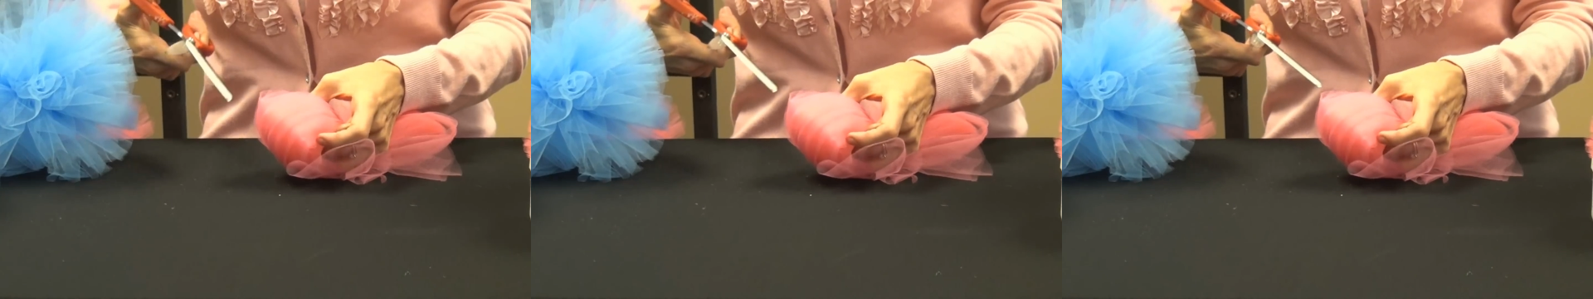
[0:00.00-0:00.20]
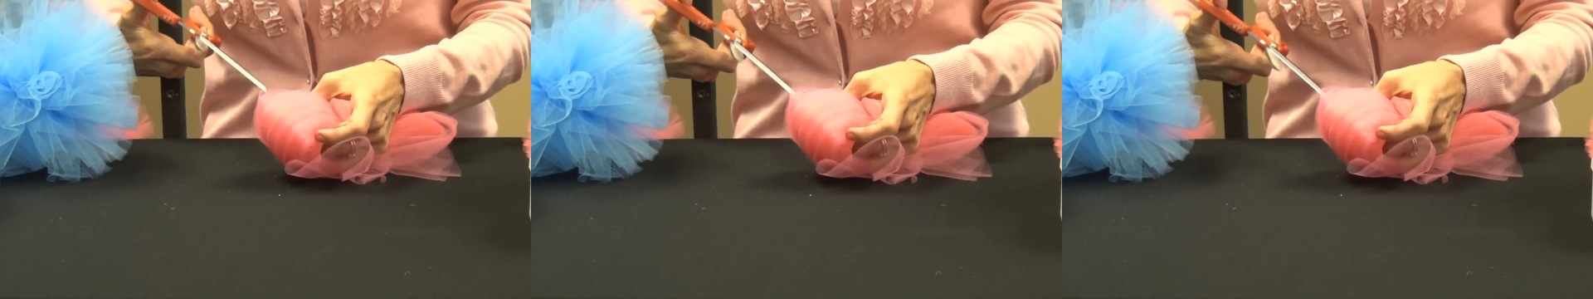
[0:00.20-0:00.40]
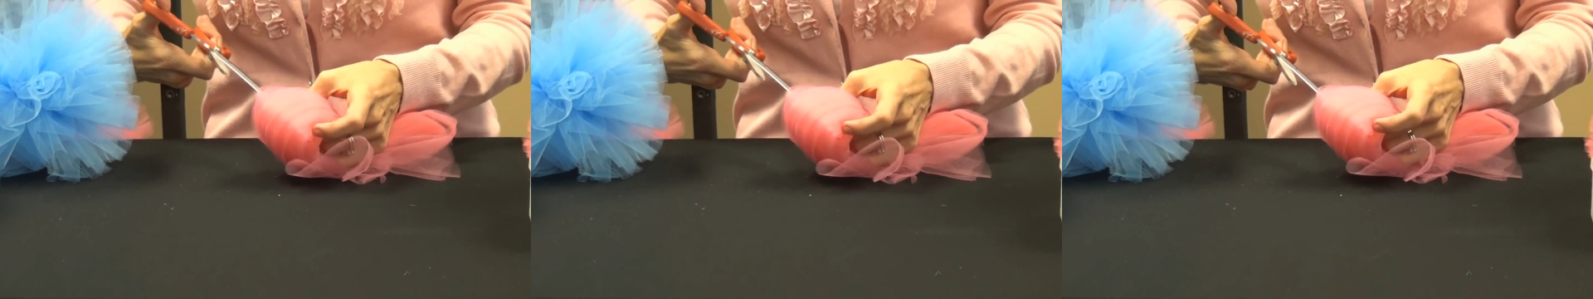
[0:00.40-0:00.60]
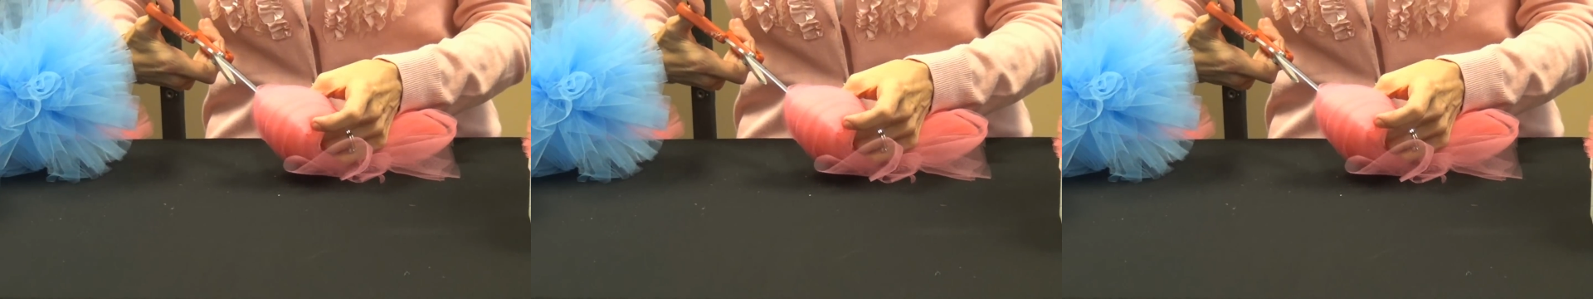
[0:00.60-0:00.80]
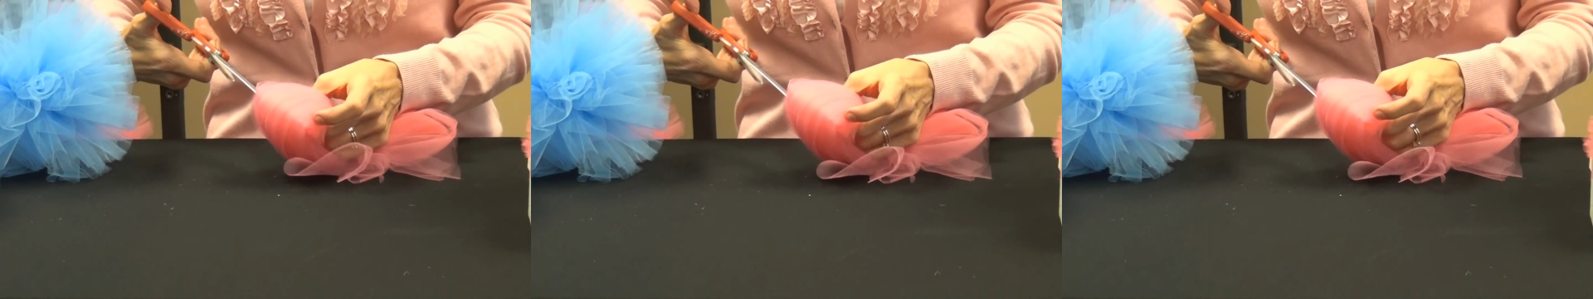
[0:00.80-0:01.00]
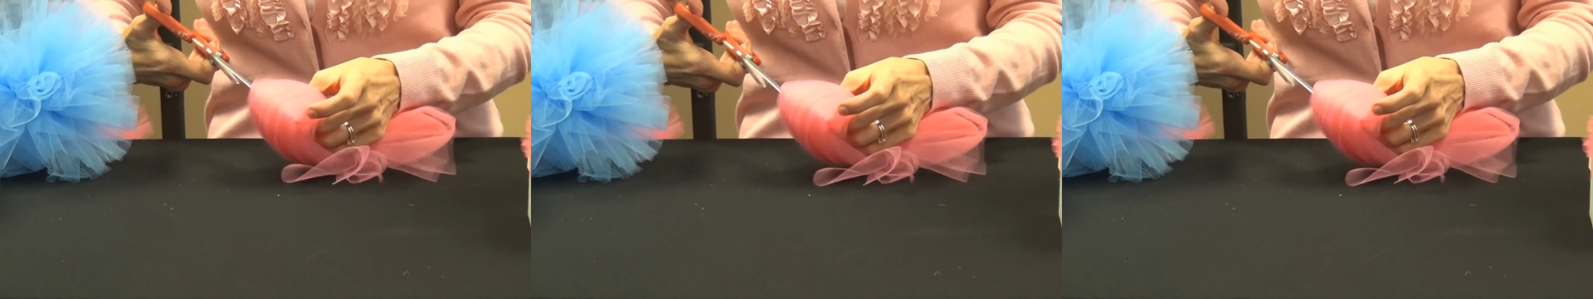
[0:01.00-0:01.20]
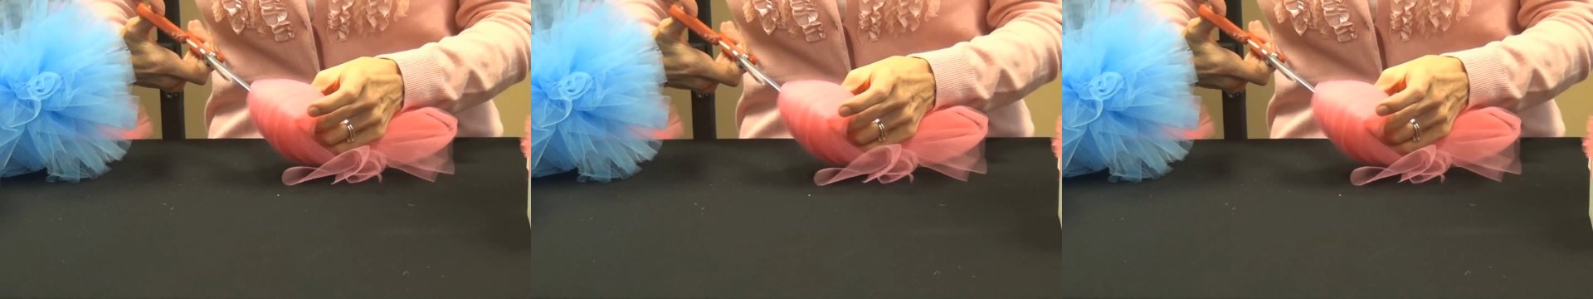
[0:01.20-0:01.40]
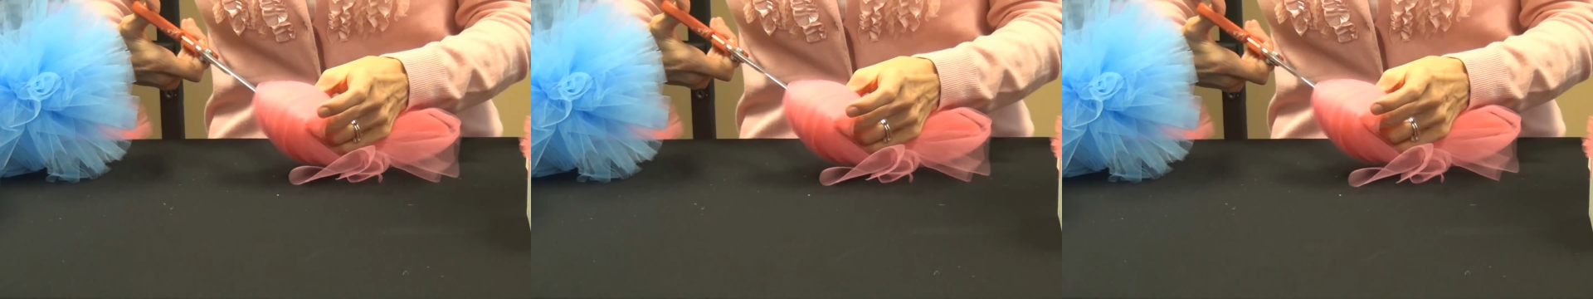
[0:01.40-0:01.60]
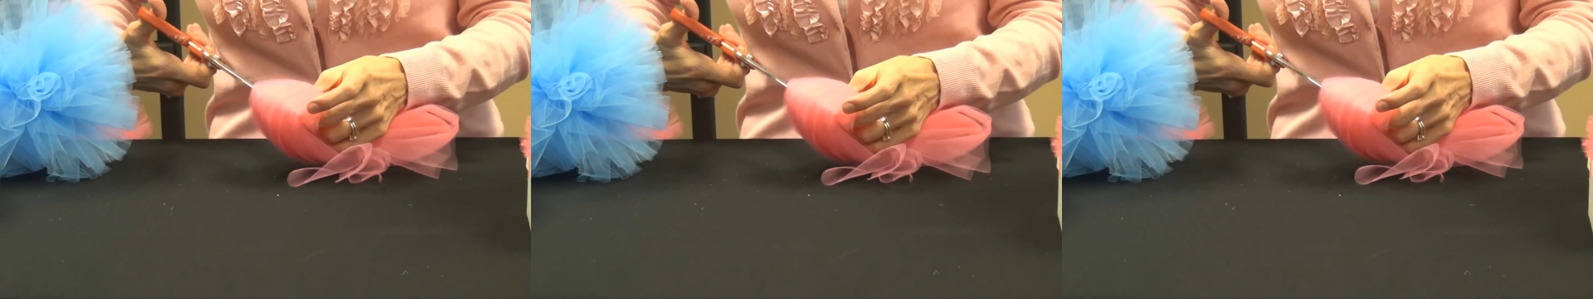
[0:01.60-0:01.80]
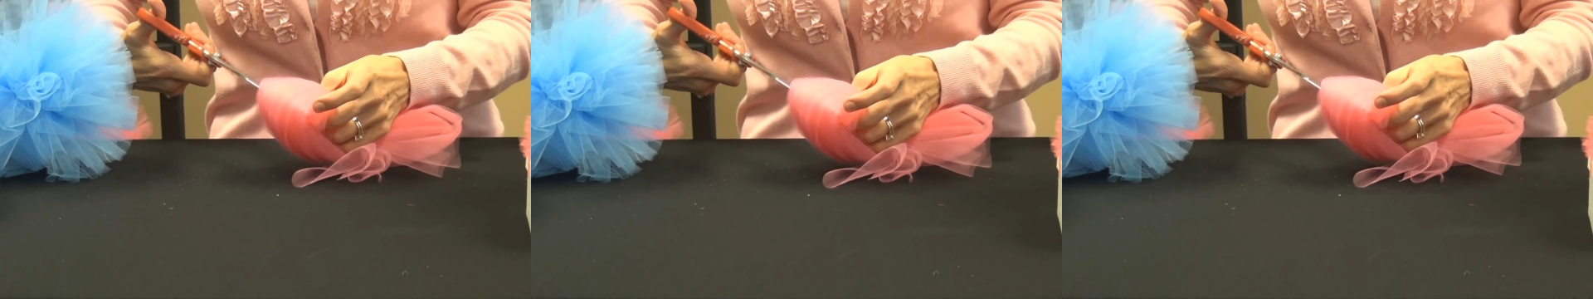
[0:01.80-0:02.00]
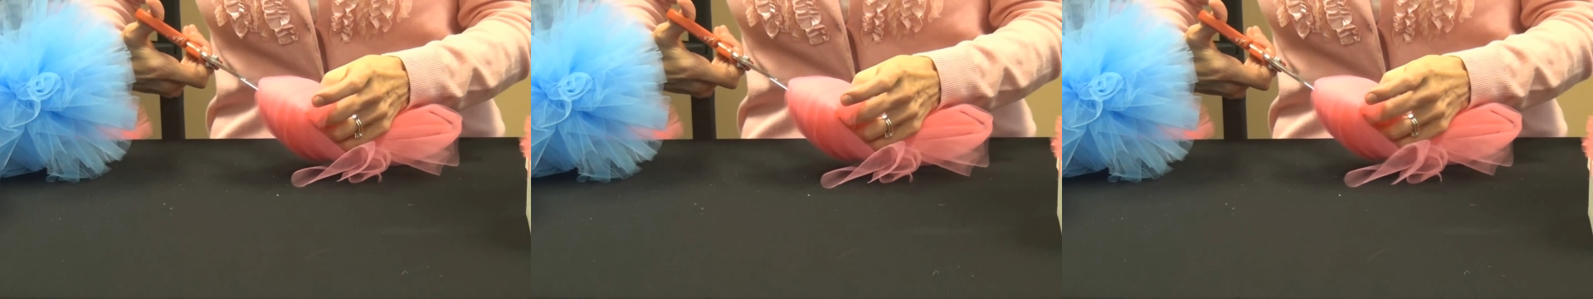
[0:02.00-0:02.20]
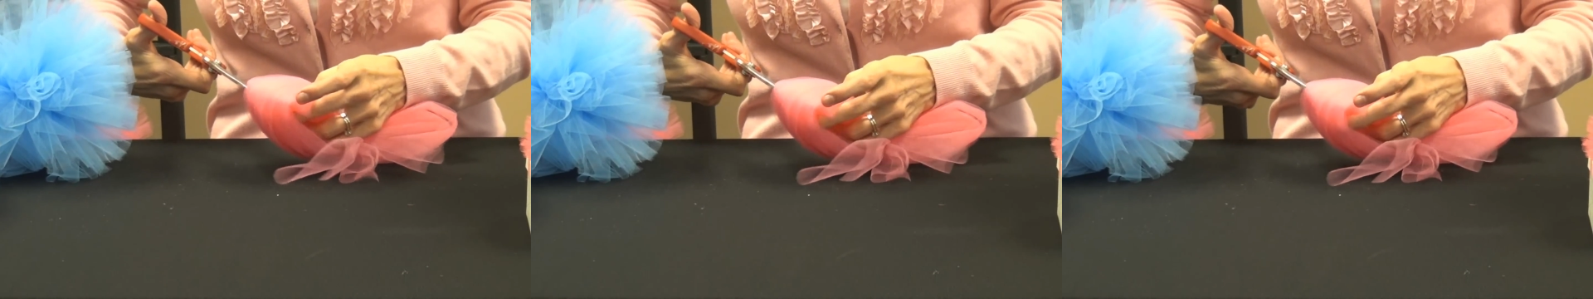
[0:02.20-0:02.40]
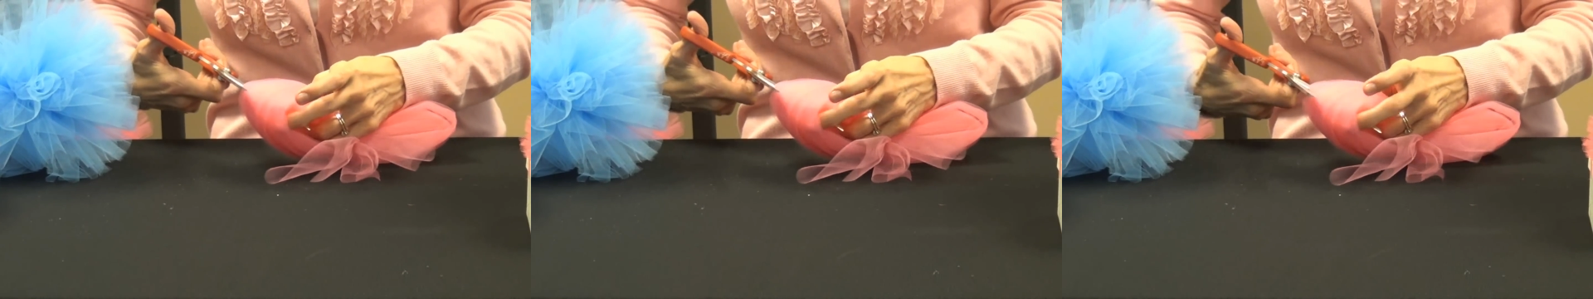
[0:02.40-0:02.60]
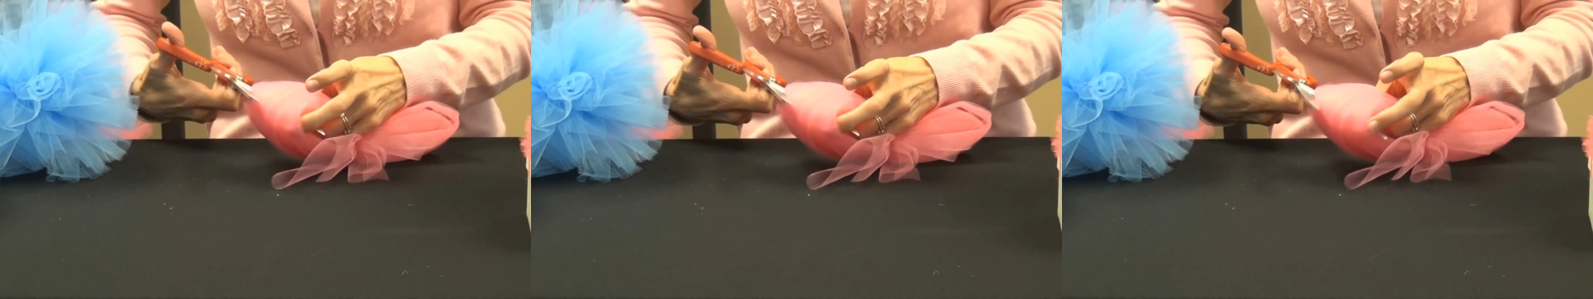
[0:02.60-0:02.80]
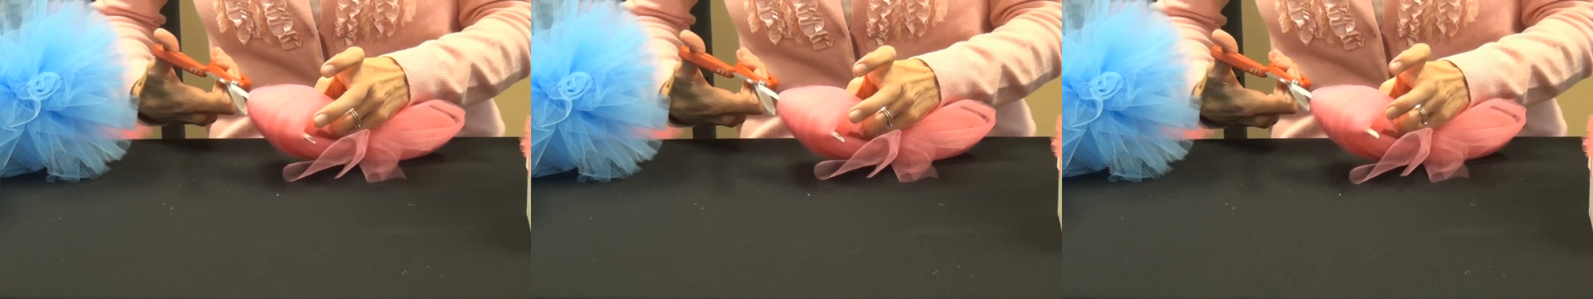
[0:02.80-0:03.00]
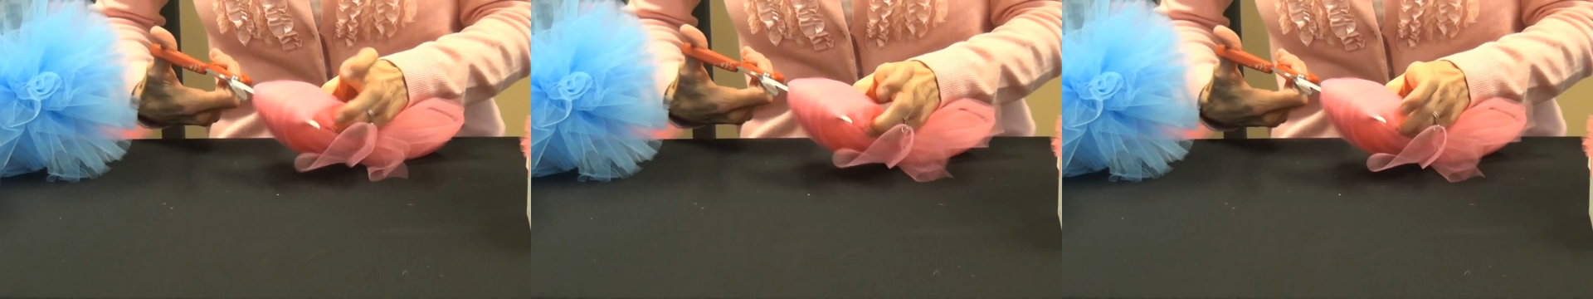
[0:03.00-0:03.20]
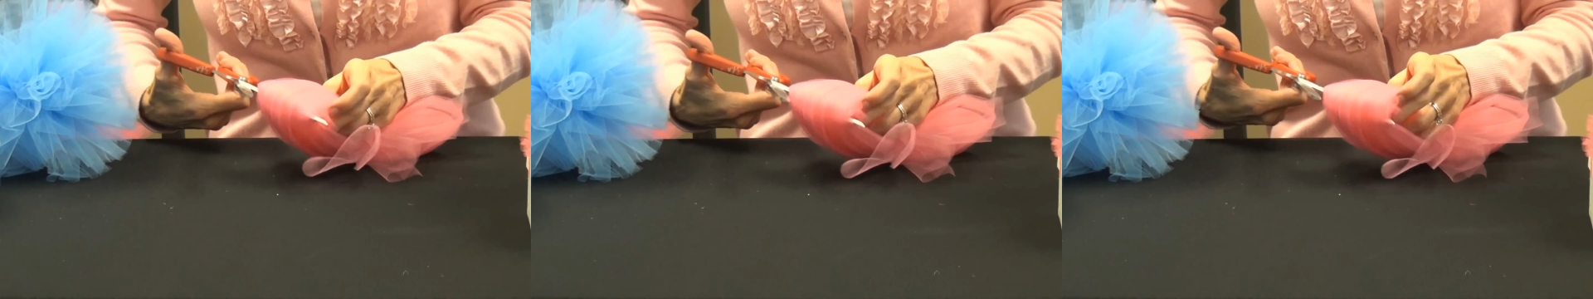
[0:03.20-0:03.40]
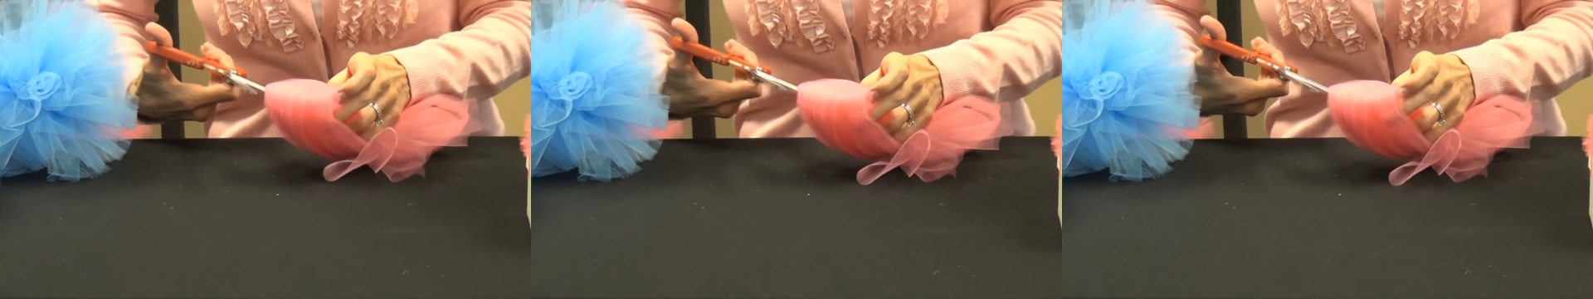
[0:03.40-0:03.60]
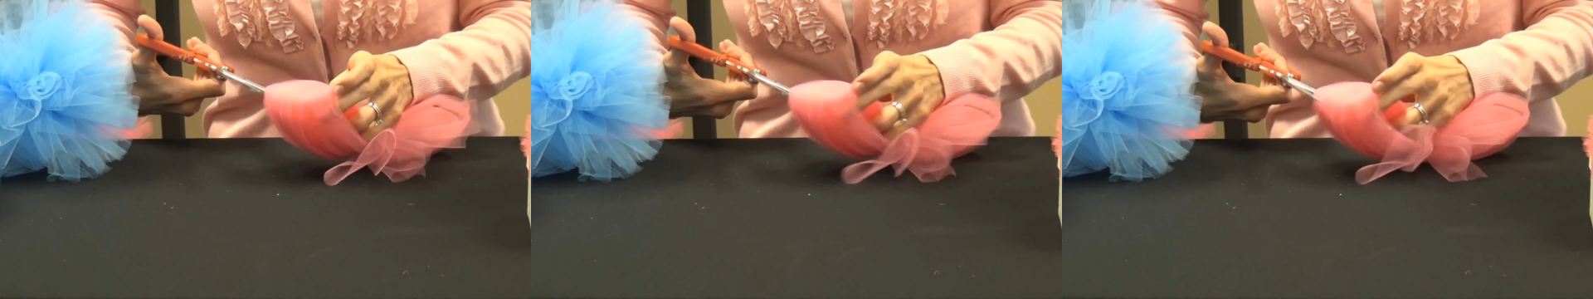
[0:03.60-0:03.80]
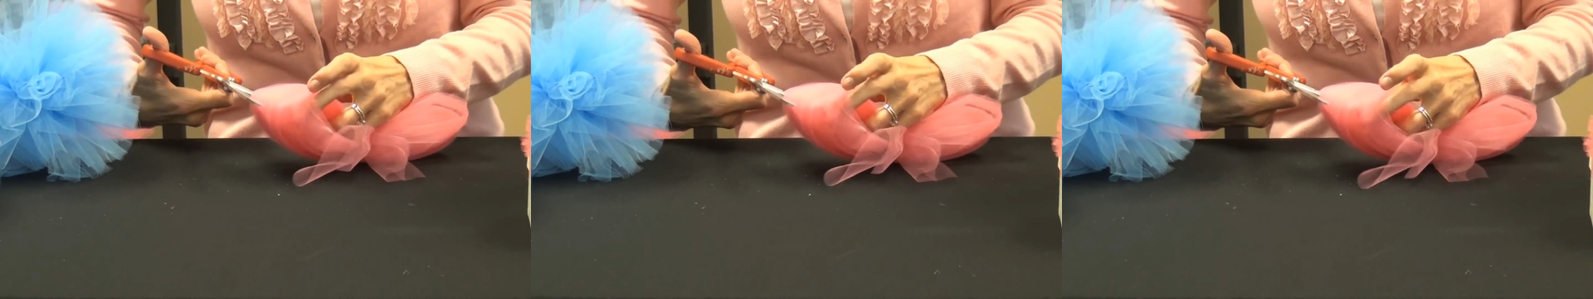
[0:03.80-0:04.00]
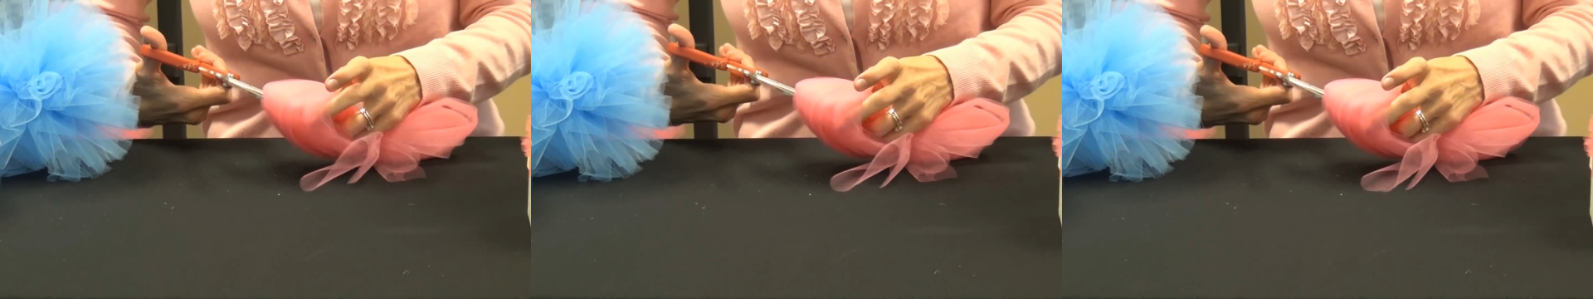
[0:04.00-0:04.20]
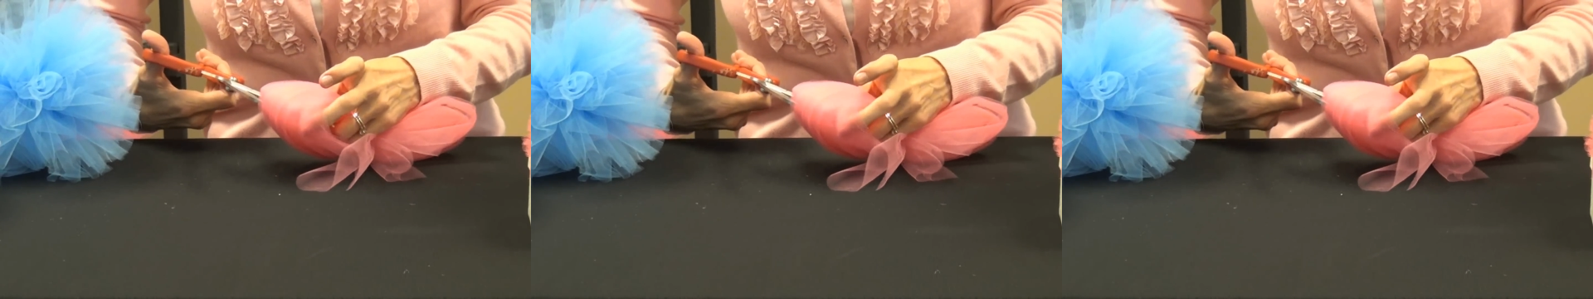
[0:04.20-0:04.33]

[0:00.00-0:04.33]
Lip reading: (no speaker visible)